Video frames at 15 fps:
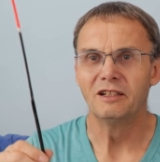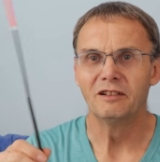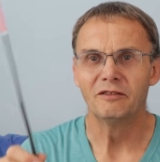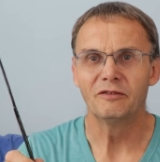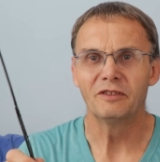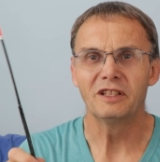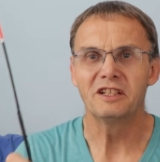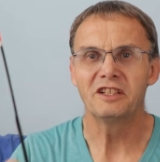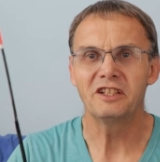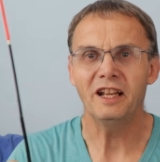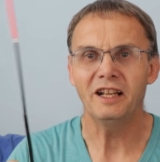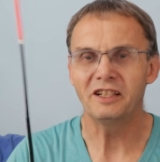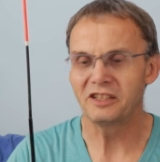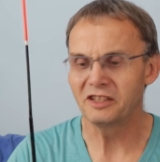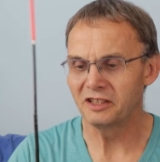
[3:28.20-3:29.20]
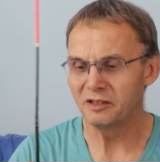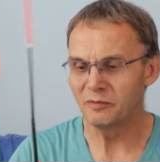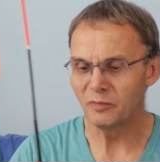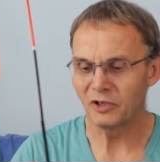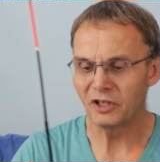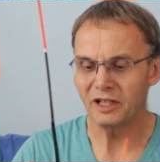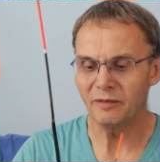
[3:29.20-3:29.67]
For the tench and the
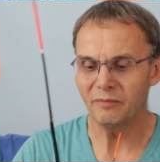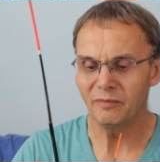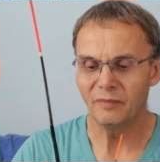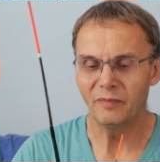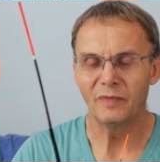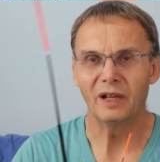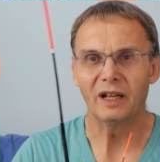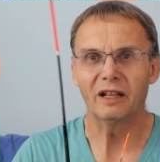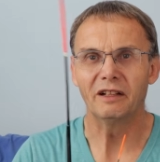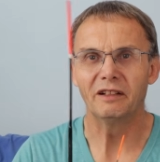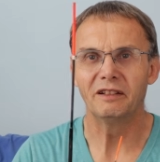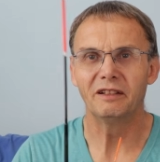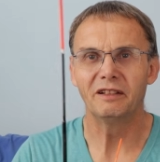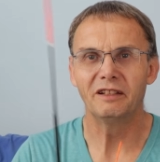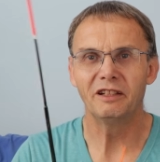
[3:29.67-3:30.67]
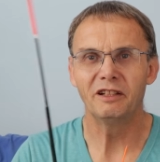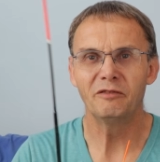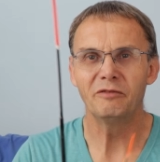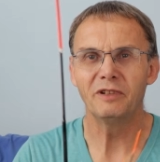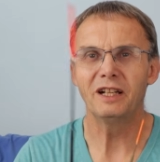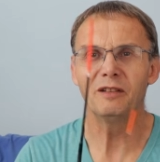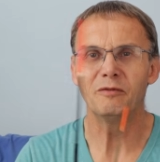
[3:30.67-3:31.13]
bream, you
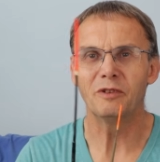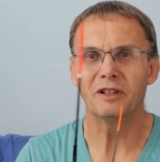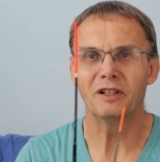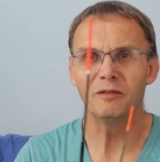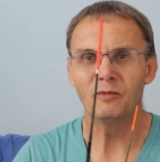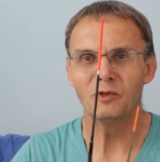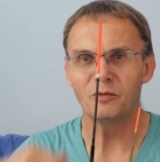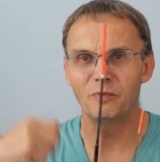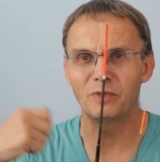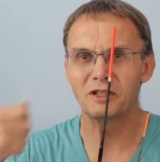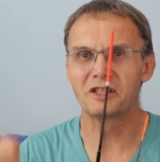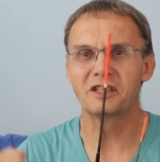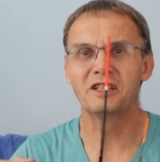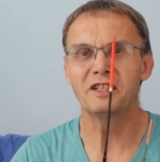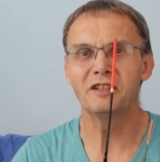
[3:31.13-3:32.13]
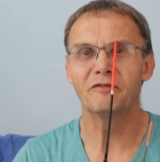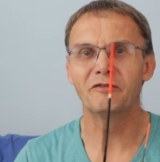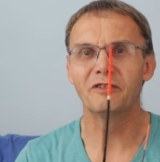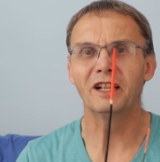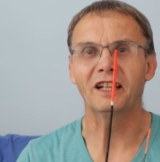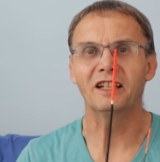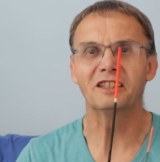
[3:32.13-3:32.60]
really want a more positive
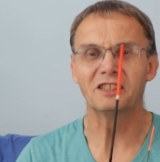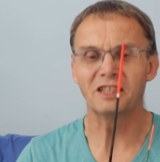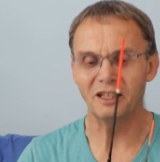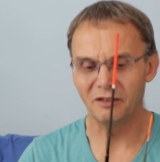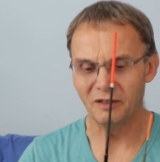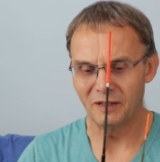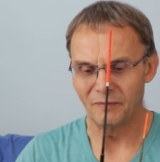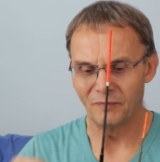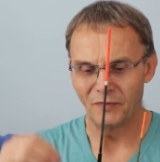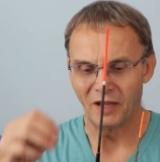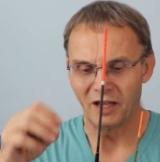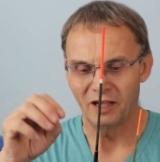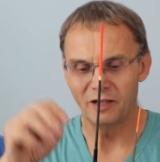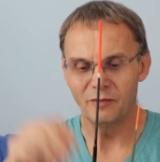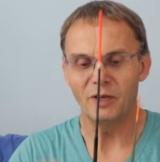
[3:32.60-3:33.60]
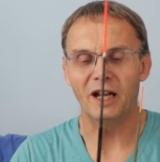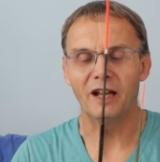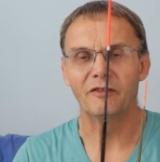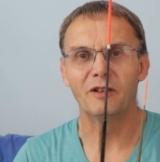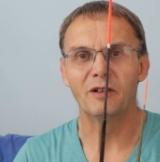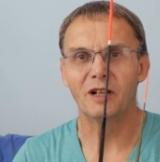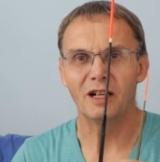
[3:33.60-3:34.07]
rig. So you might
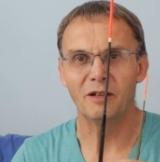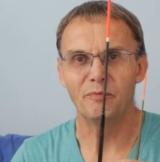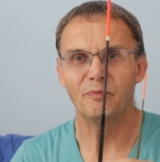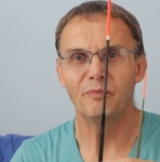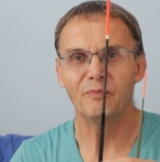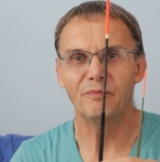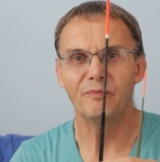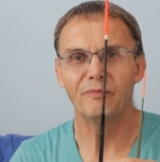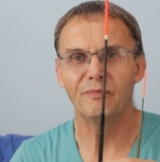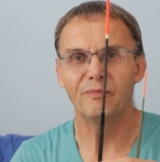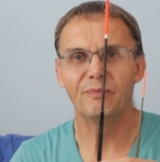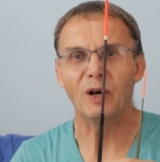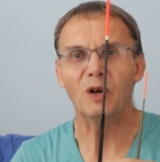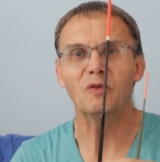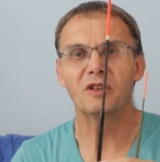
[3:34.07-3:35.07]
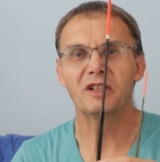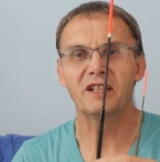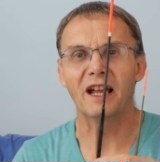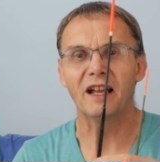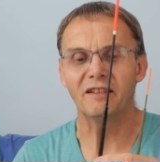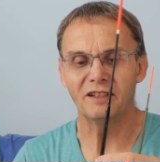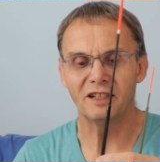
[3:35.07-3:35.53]
have a bulk
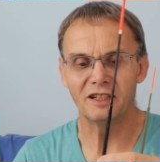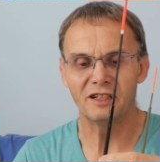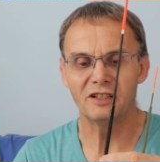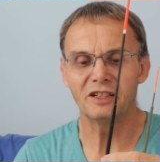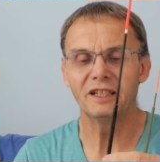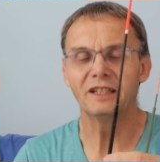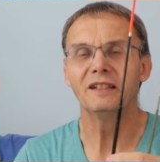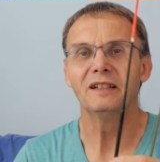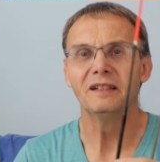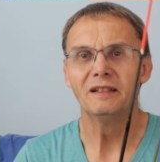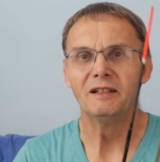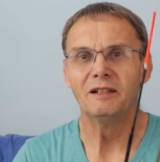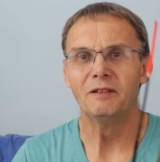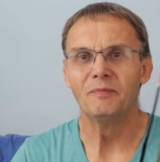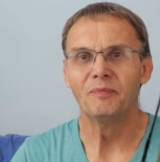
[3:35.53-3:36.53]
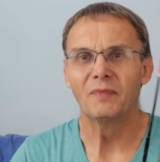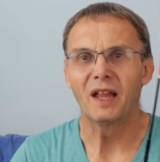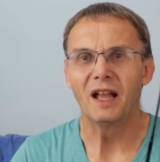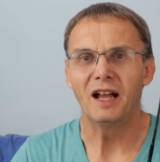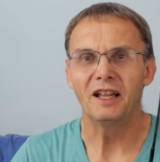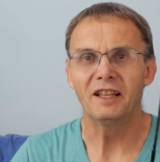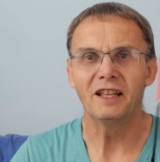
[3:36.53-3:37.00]
down the line,
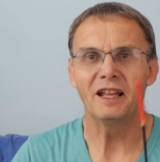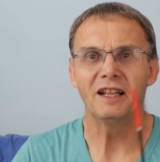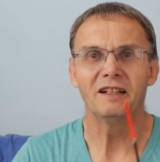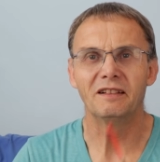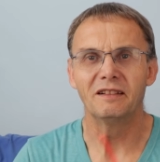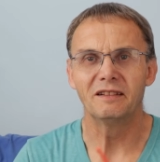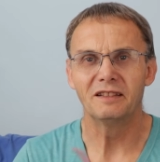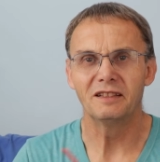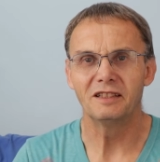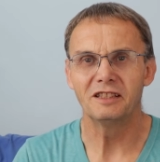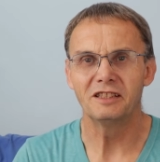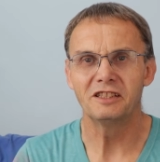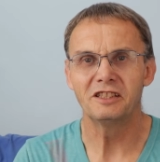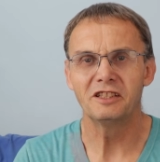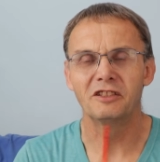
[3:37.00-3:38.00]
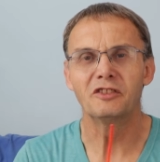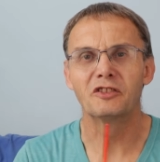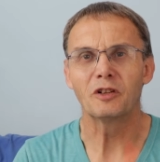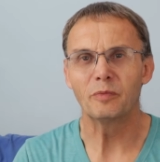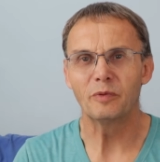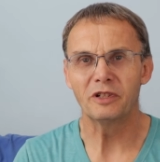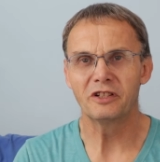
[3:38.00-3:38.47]
and then as you
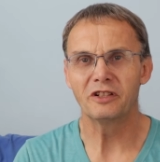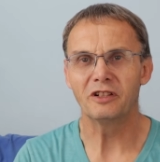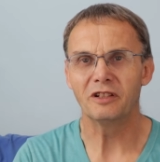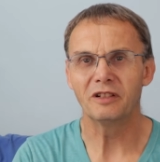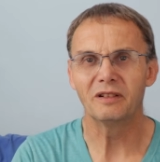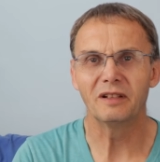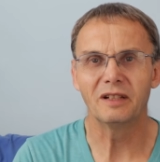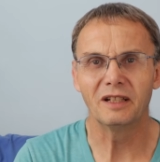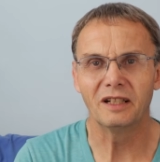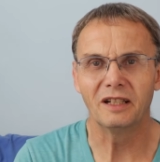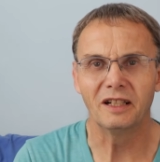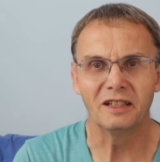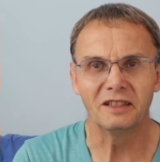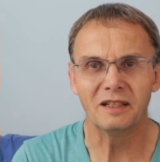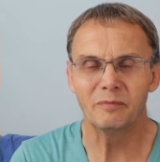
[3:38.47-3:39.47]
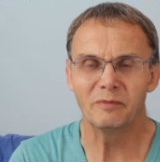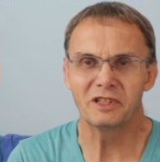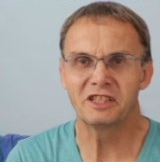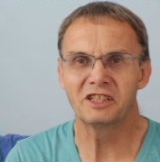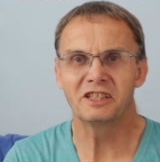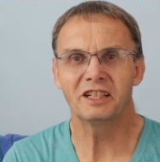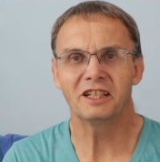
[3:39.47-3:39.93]
drop a shot, a number
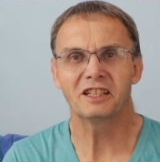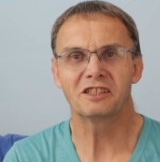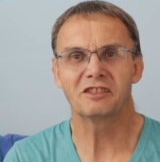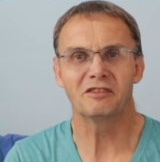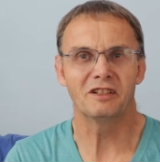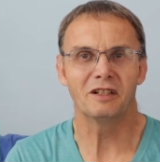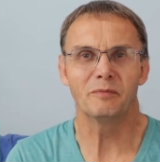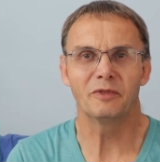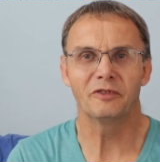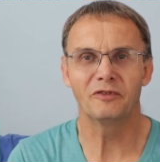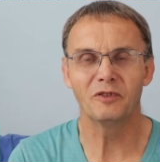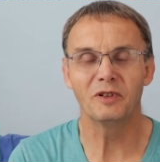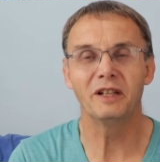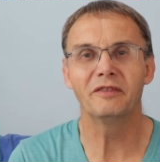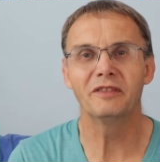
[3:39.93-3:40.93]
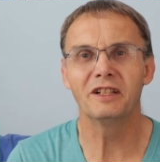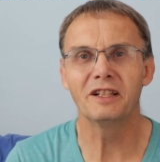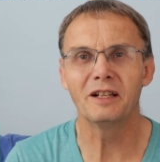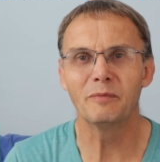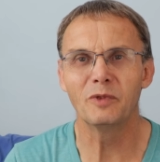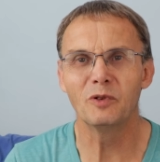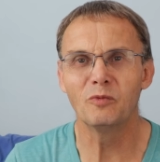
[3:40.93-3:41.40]
6 or a number 4, even a
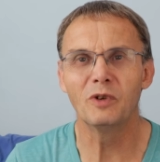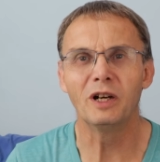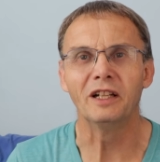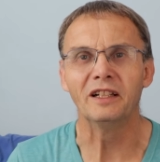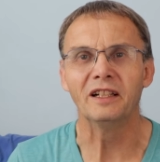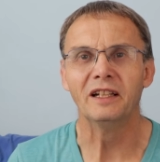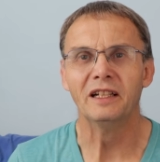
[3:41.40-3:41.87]
number 1.